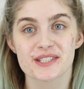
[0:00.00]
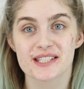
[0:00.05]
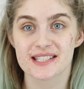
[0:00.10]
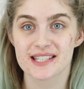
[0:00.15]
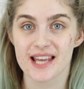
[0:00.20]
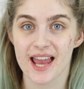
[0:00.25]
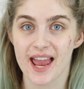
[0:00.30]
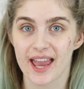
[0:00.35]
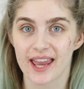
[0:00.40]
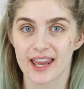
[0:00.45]

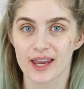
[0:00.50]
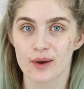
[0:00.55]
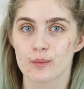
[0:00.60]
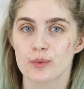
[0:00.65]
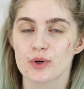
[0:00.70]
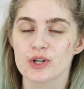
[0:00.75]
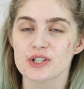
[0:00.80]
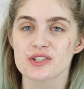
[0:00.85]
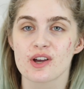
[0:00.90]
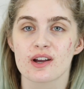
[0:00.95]
today
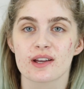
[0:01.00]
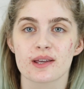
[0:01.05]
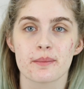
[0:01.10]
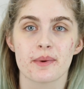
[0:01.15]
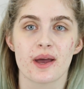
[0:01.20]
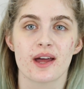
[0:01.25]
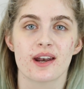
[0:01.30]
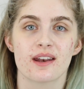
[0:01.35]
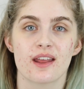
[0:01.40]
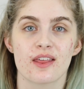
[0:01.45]
we're talking
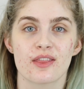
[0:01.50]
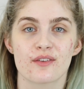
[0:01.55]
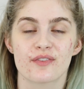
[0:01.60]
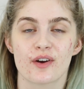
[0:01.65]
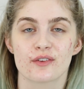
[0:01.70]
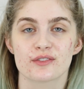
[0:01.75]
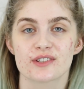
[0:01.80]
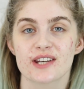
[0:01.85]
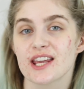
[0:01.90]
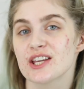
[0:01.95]
about another
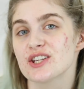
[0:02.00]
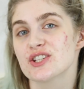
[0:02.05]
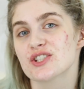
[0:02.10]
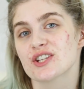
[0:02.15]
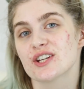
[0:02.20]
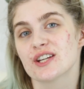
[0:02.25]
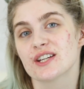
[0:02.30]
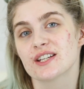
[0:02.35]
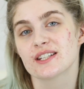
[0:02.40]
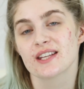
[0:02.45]

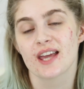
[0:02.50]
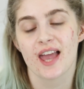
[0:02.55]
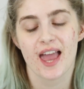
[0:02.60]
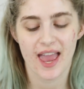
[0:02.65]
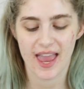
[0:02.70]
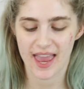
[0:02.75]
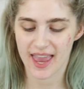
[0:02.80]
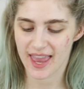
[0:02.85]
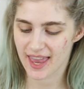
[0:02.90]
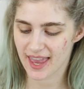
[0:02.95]
foundation,
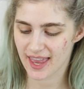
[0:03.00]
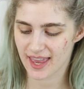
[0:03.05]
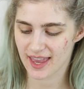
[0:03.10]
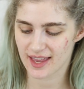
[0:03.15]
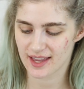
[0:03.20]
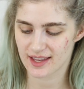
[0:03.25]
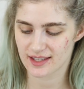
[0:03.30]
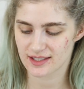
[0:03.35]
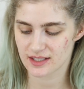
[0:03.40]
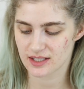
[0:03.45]

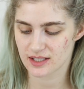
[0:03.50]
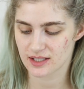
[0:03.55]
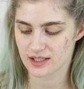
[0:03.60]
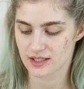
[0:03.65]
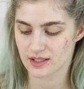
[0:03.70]
and